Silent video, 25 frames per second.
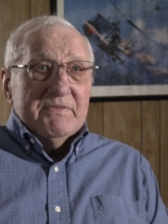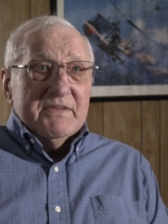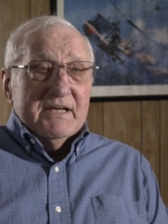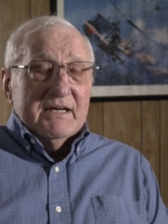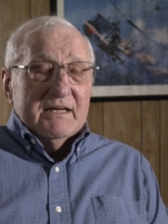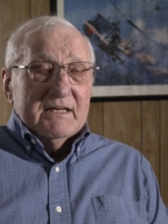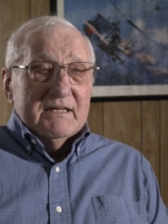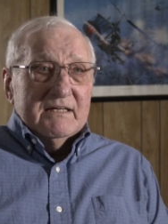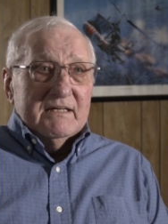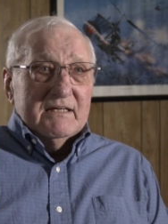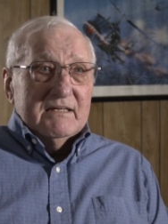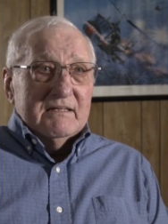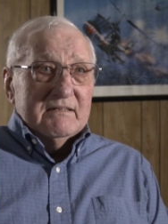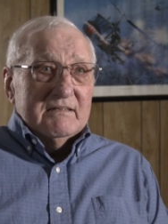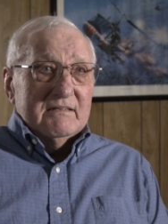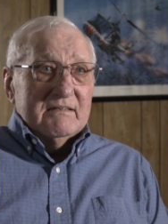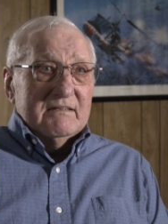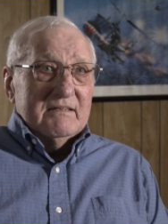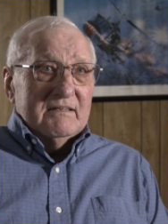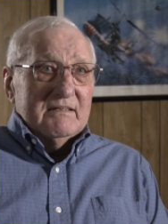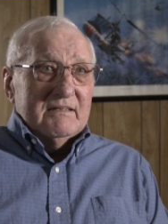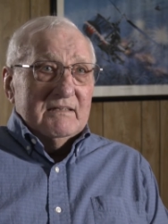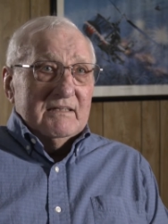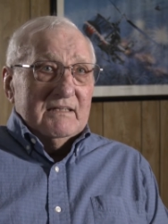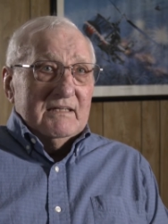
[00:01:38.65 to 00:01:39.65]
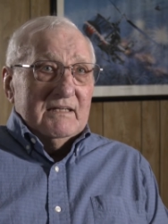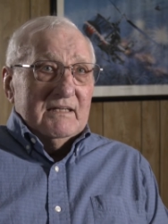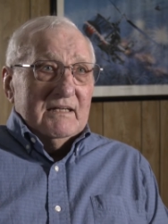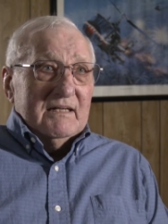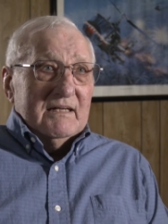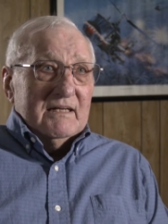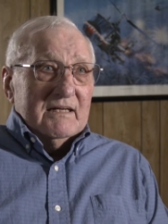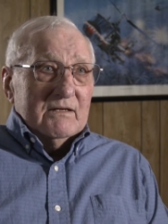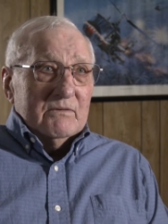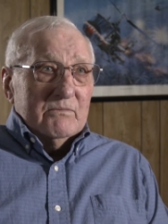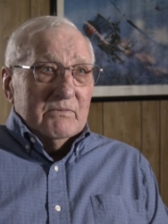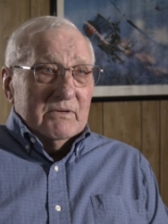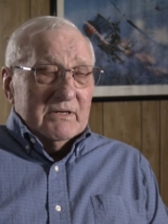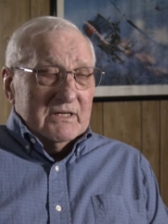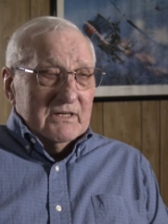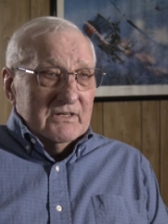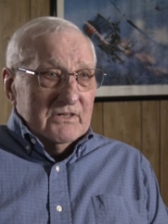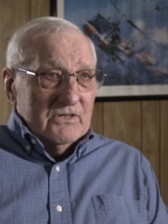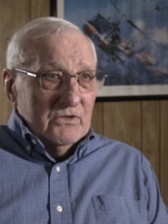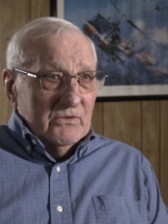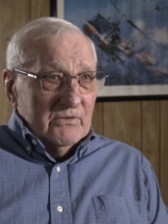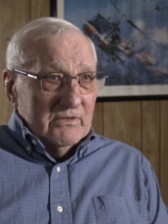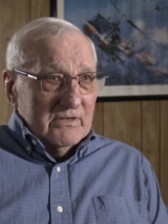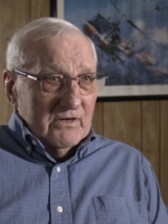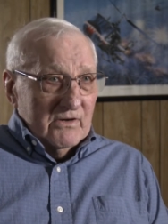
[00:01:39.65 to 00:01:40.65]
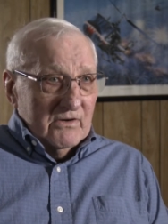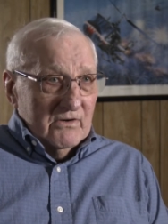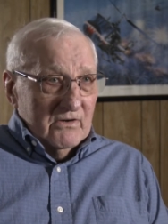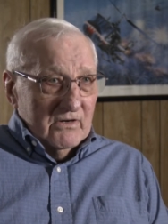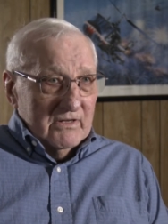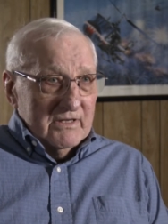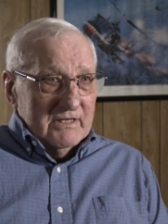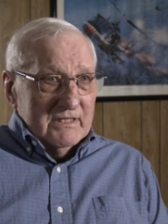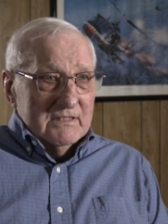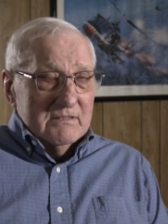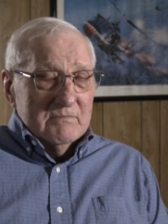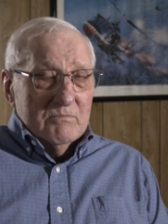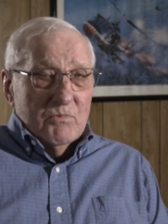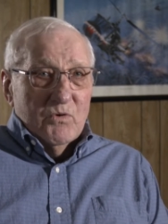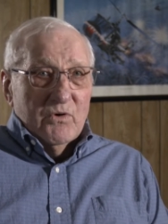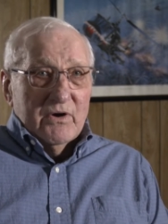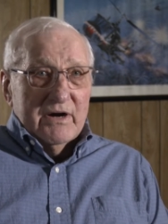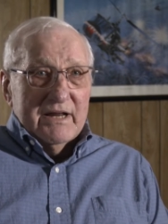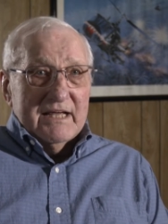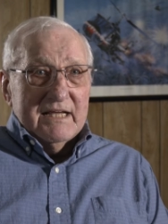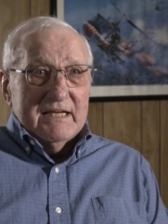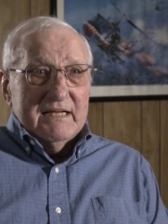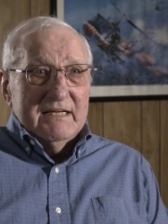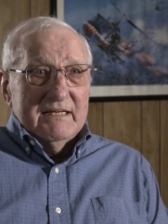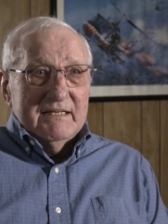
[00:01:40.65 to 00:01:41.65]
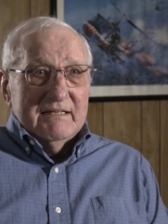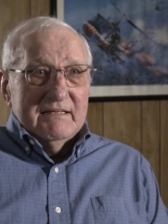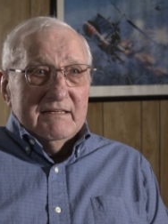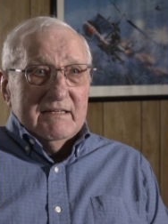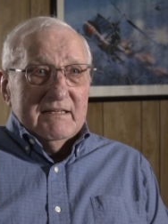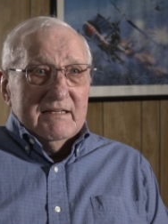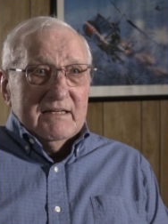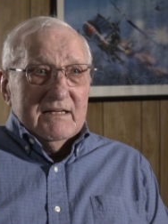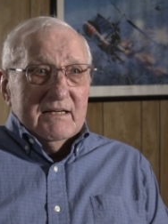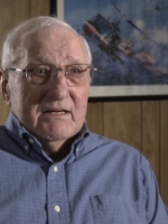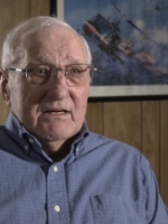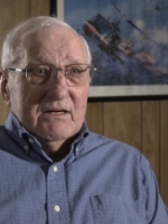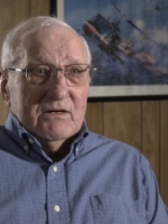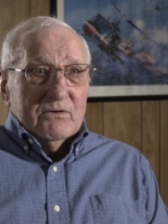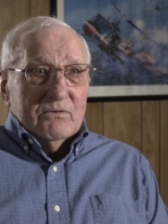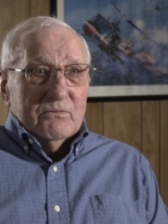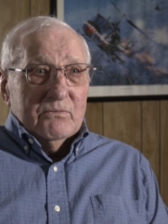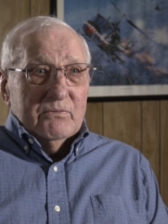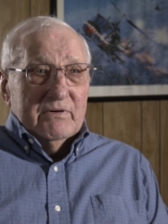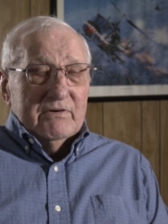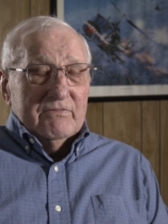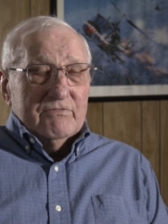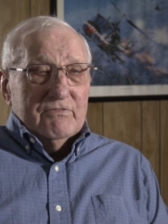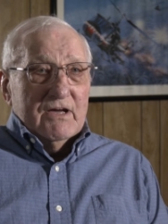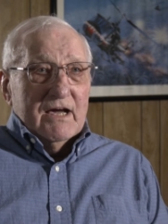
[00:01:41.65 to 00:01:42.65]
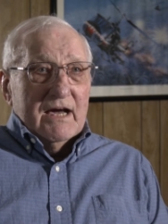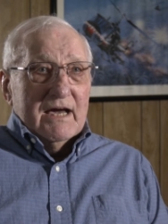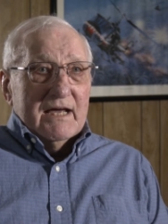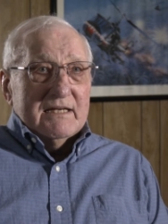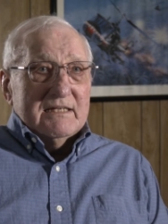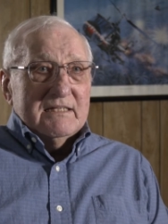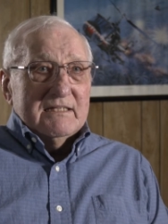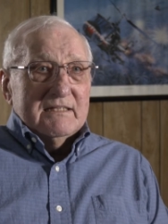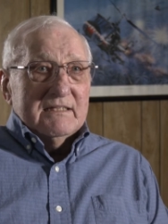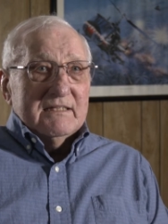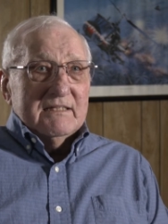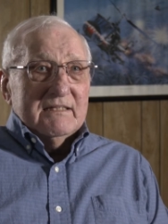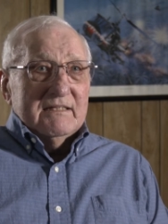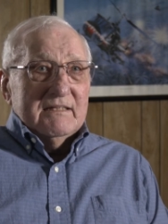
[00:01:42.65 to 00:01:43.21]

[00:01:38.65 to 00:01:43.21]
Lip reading: We're gonna do it early in the morning. We've got